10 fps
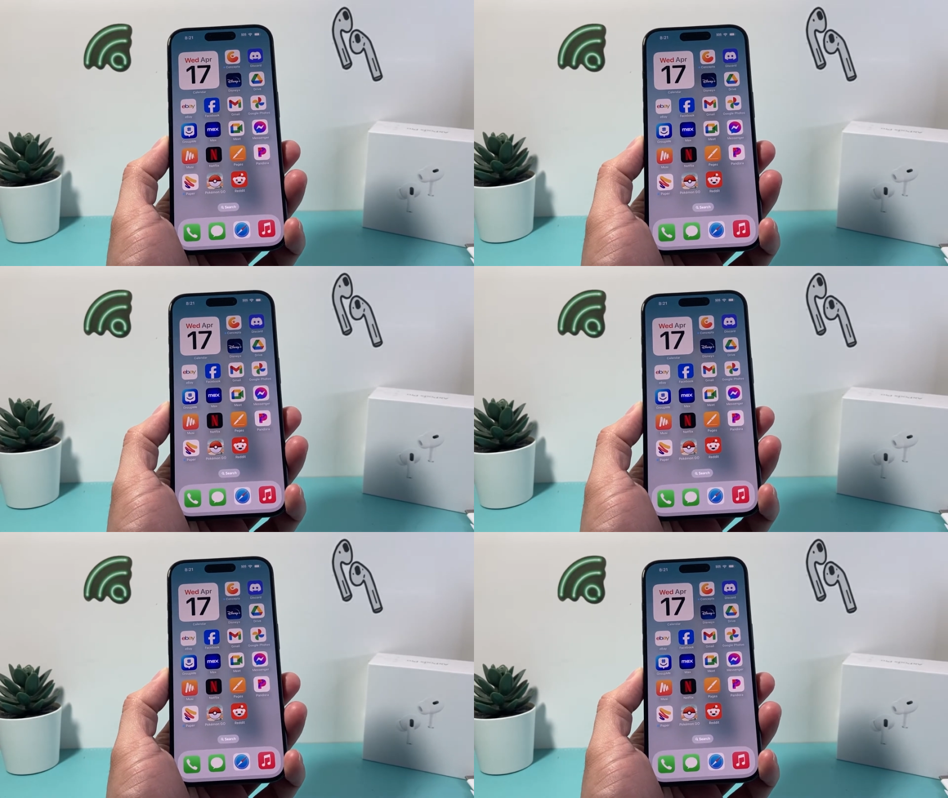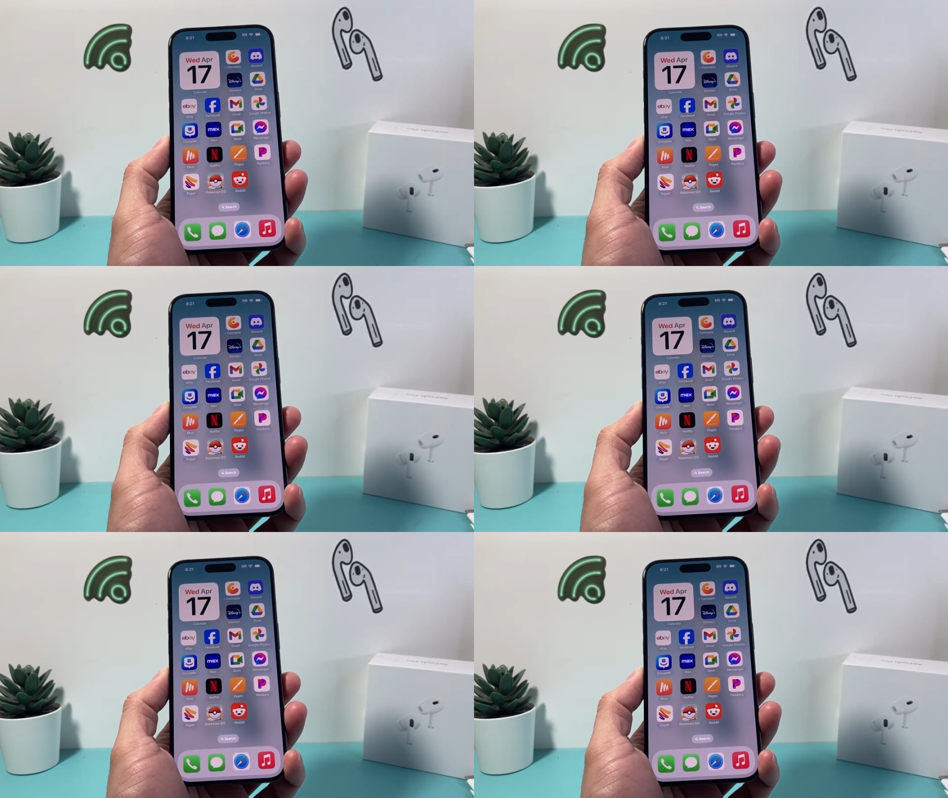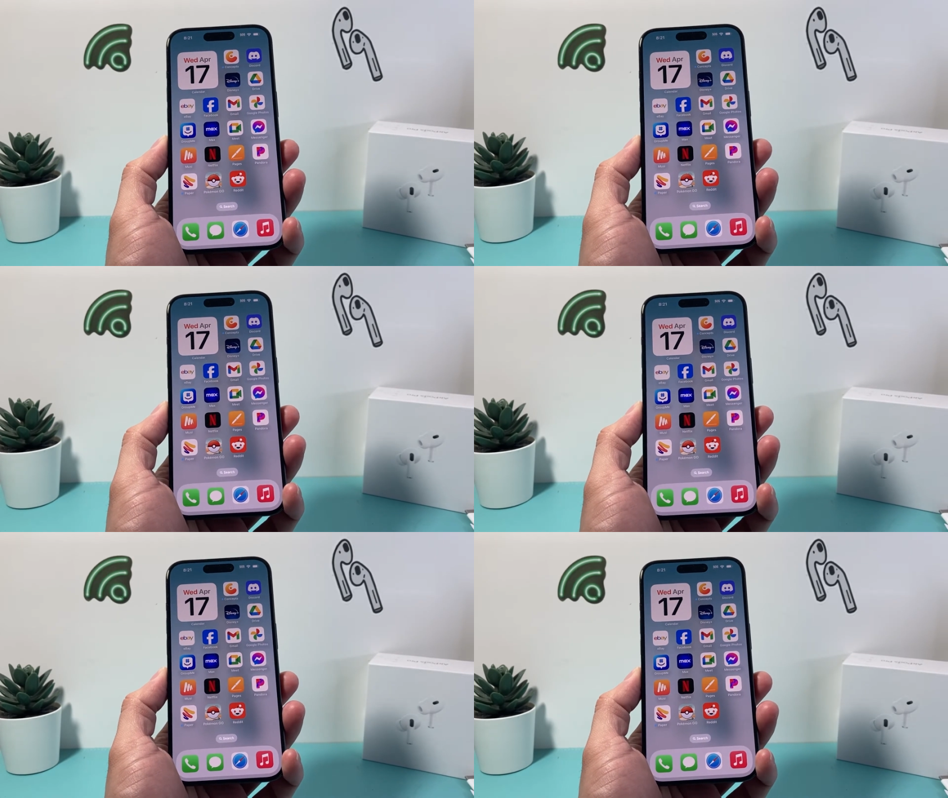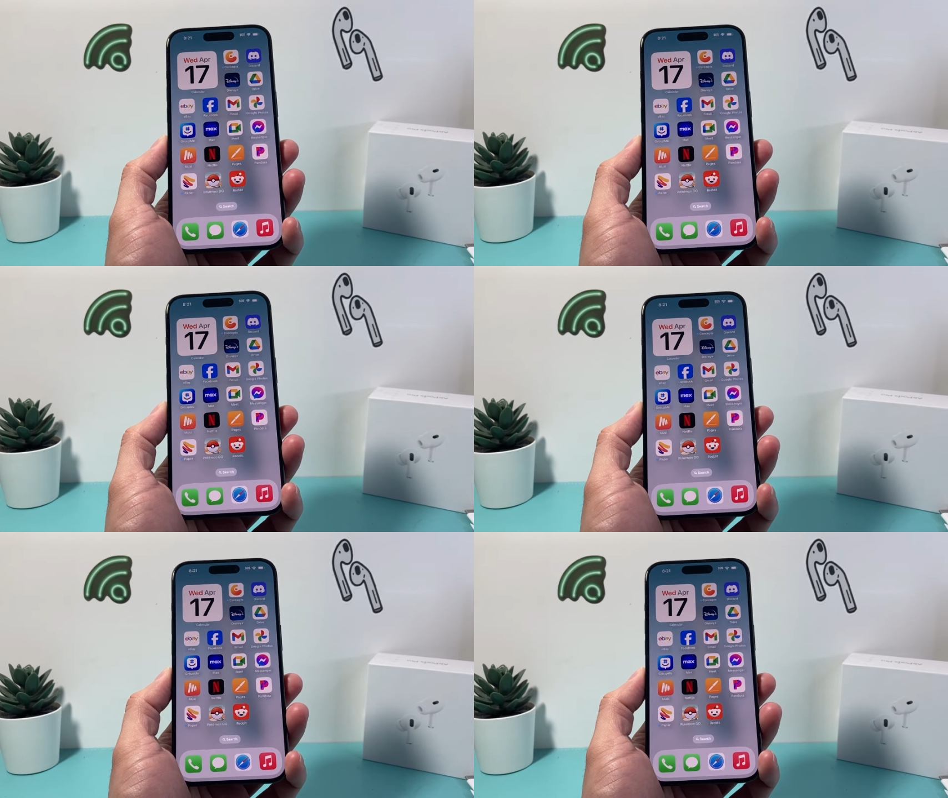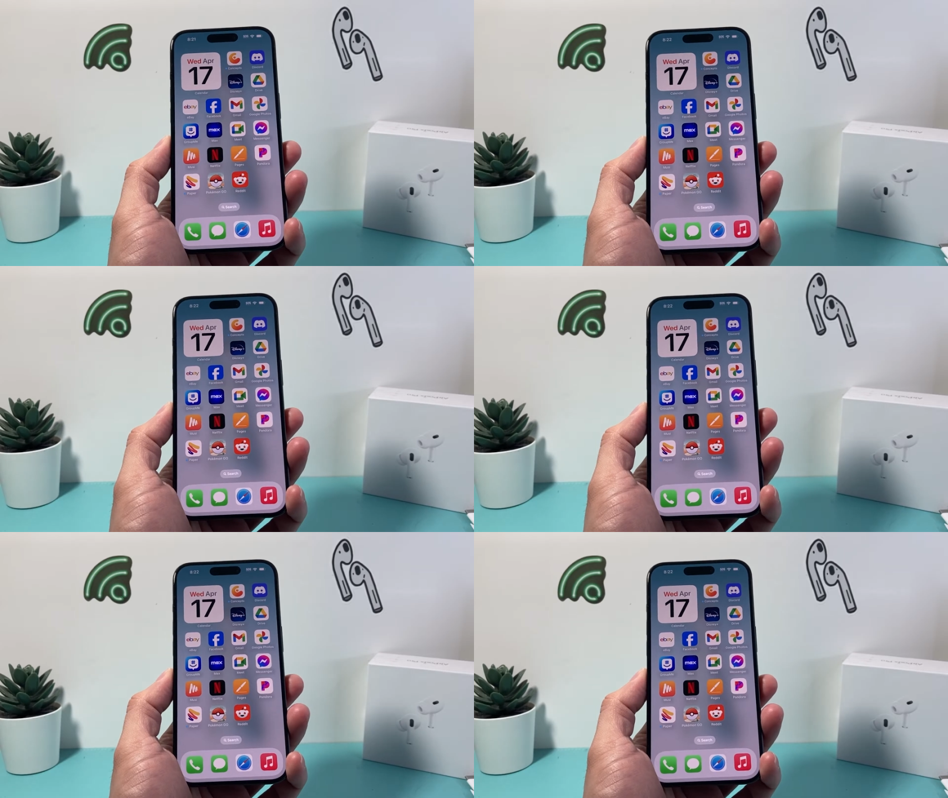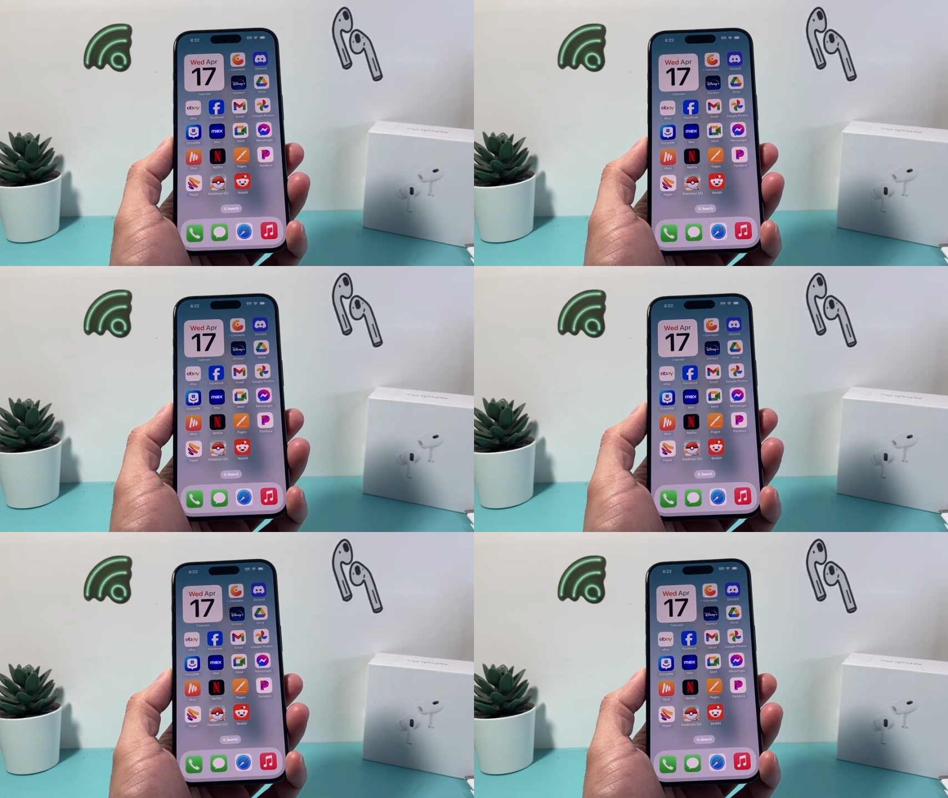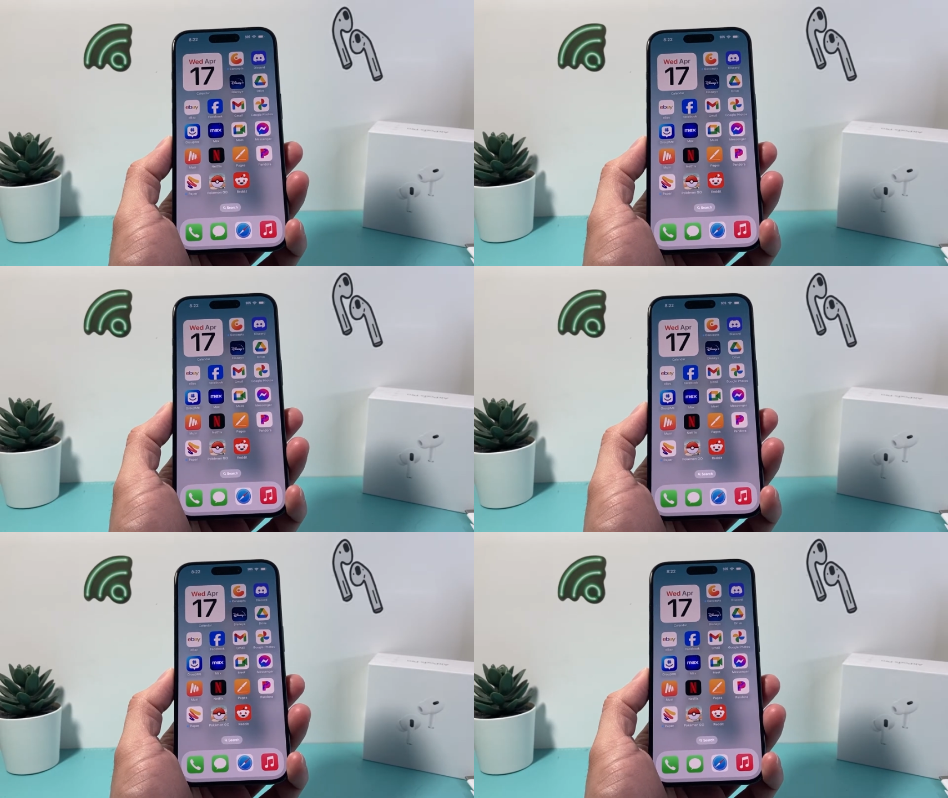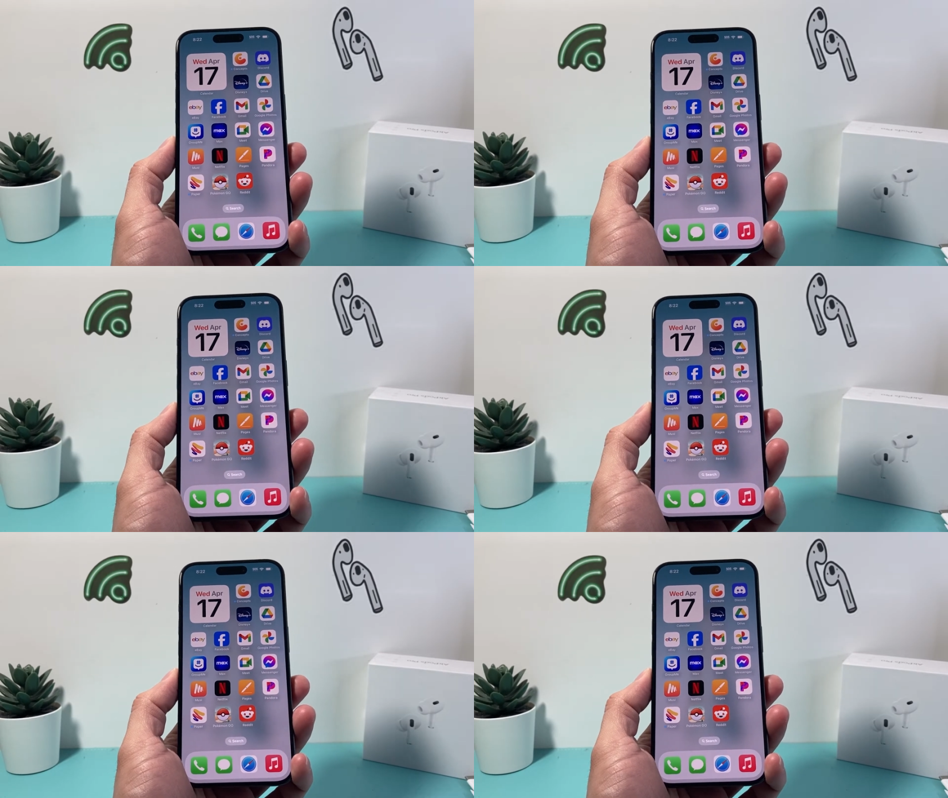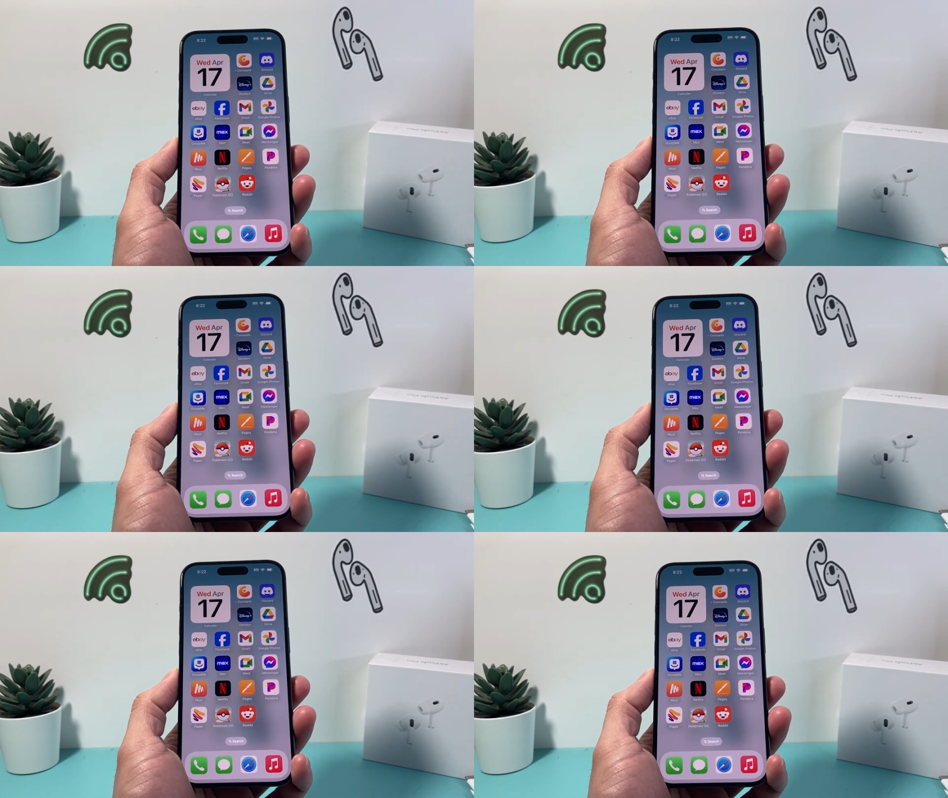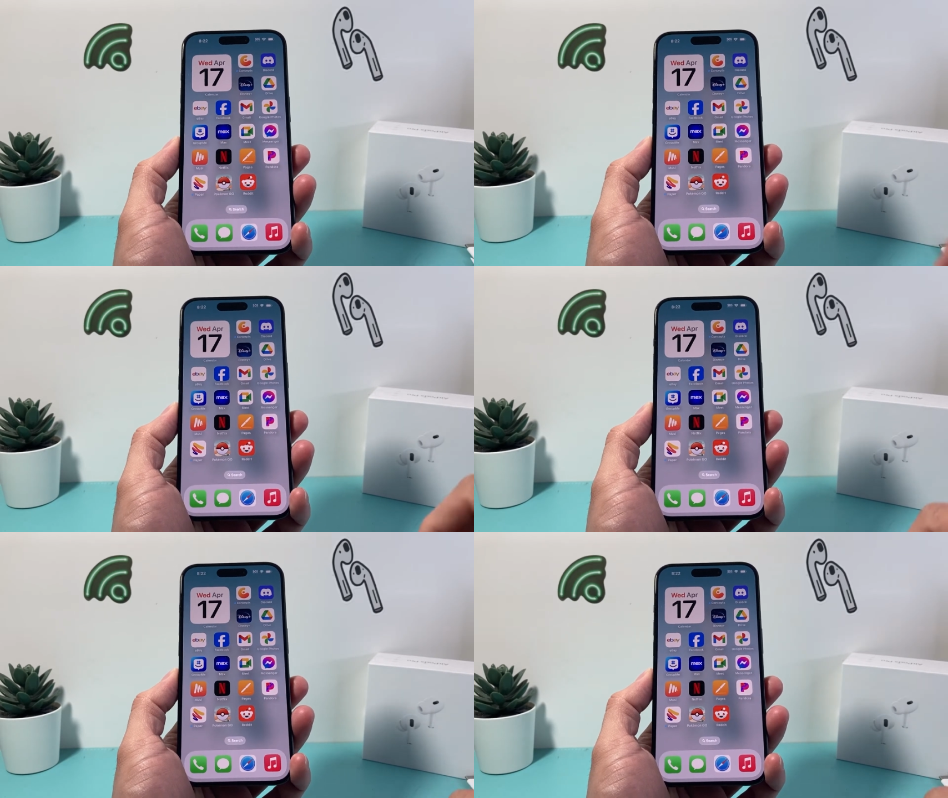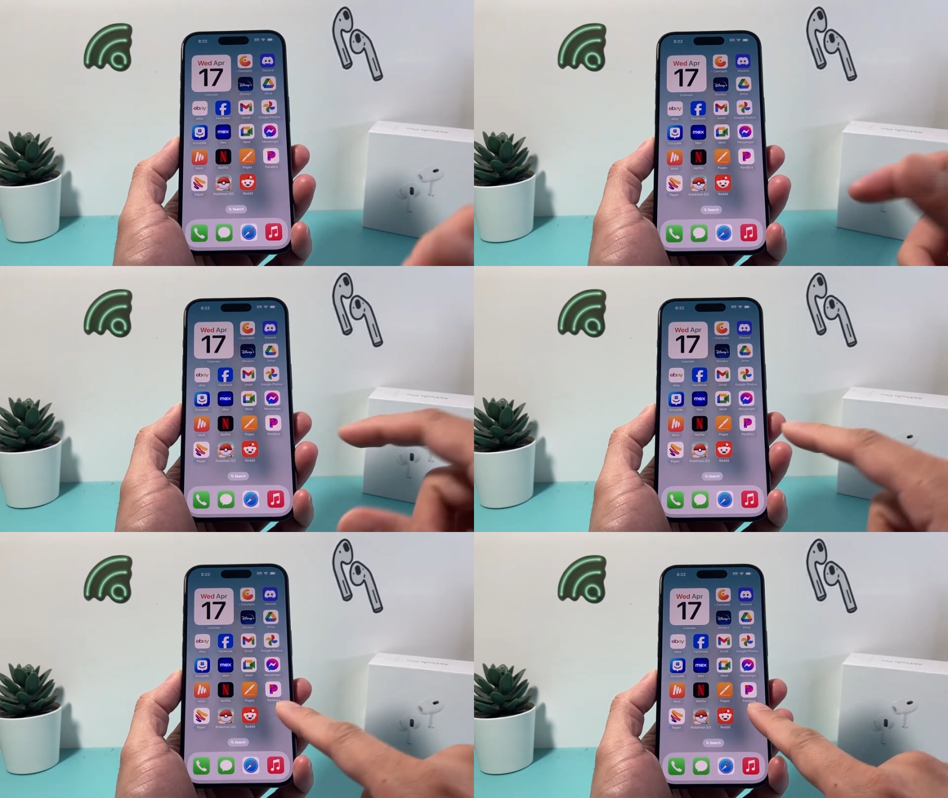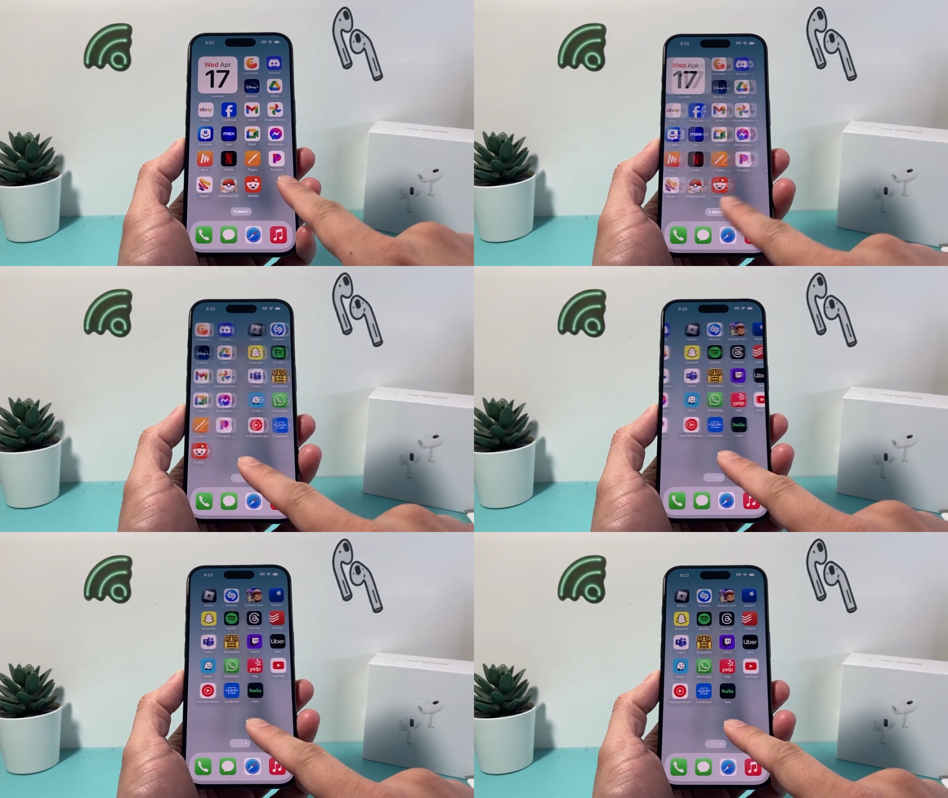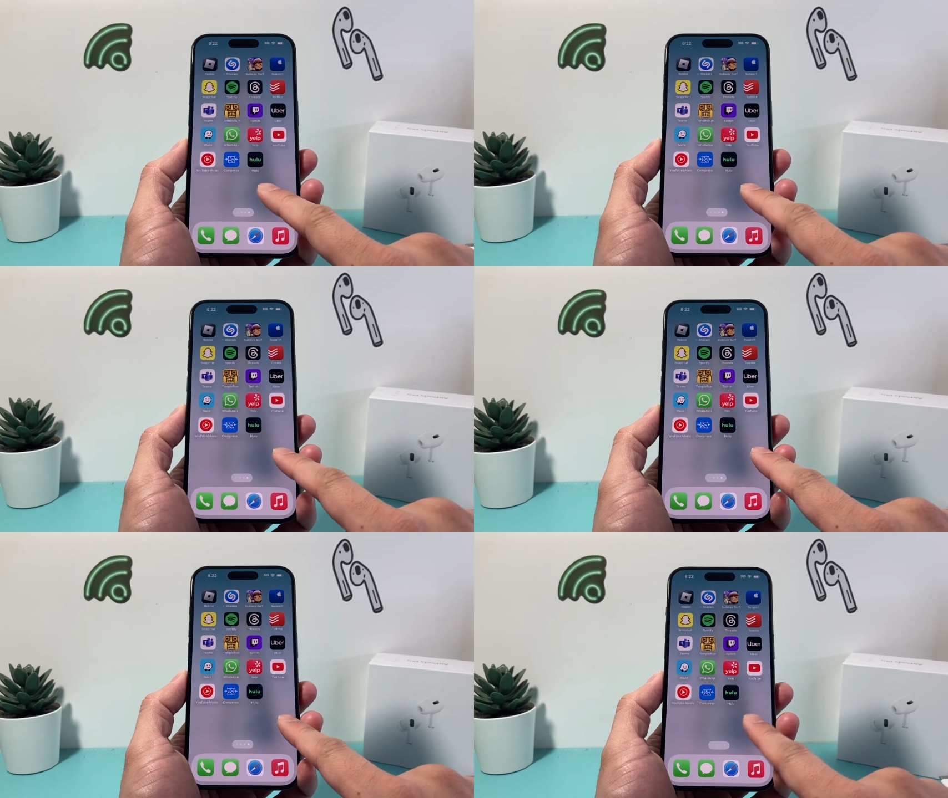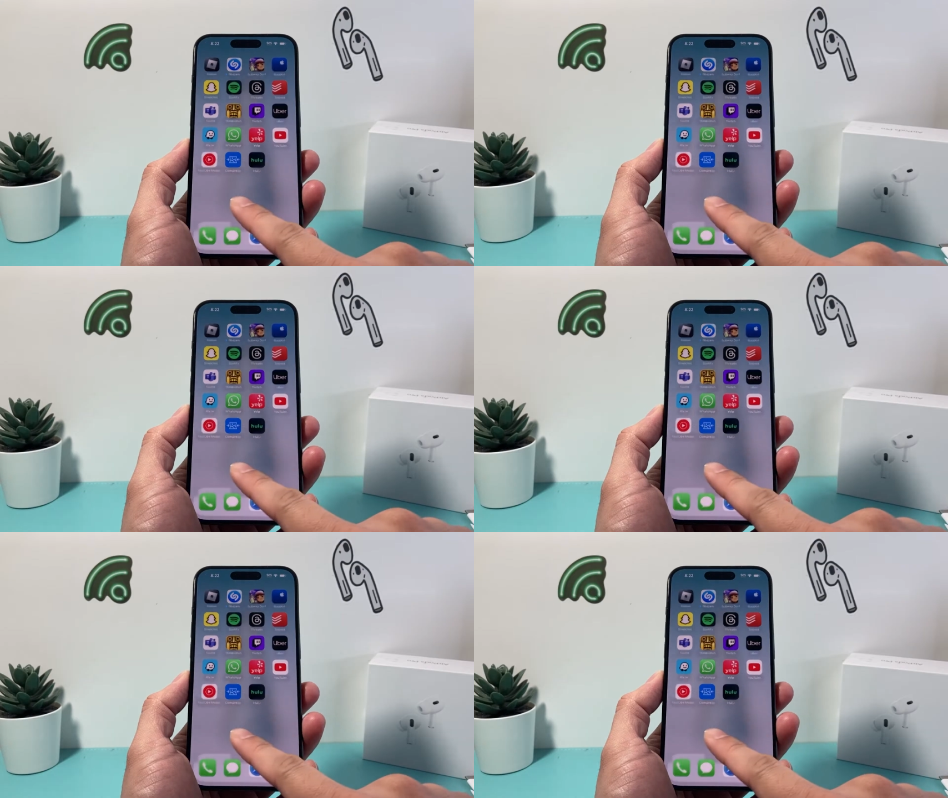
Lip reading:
[unreadable: no face in view]